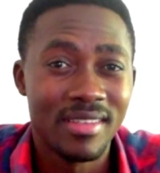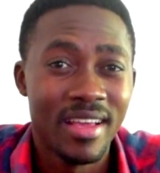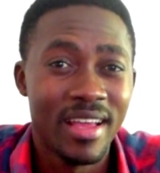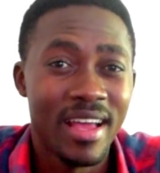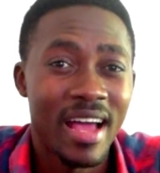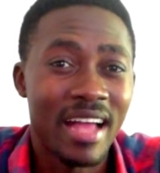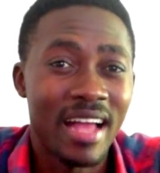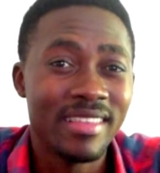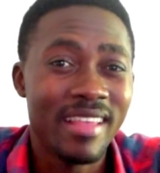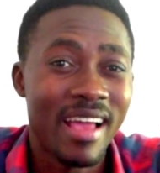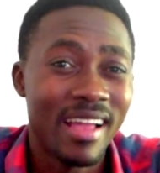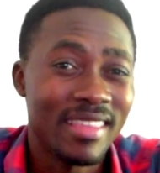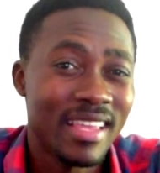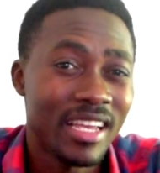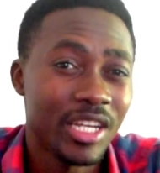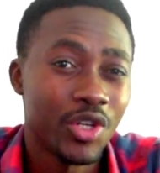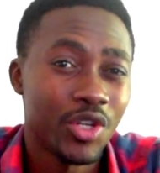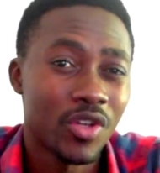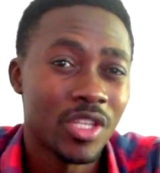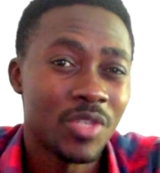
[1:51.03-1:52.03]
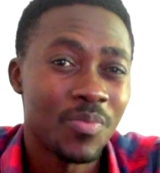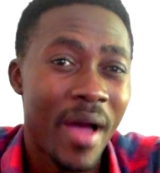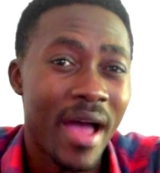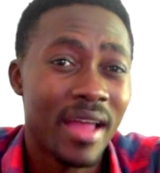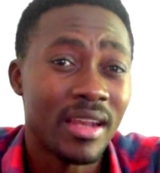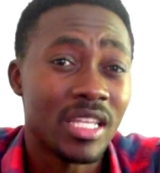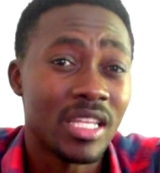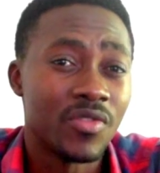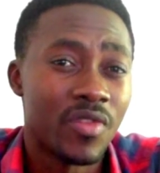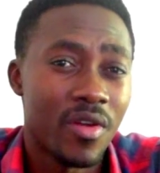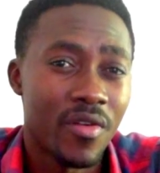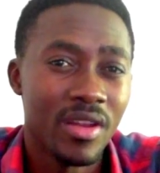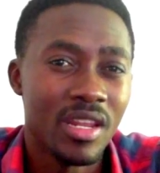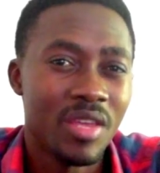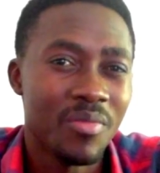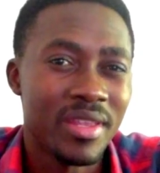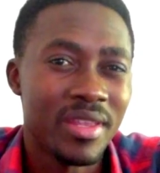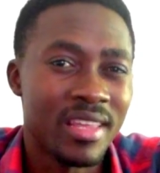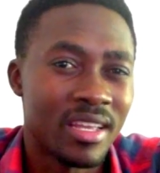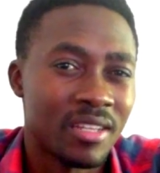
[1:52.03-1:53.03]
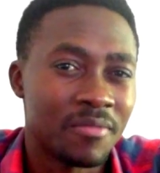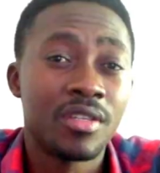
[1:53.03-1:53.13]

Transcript: and their attention span is very limited.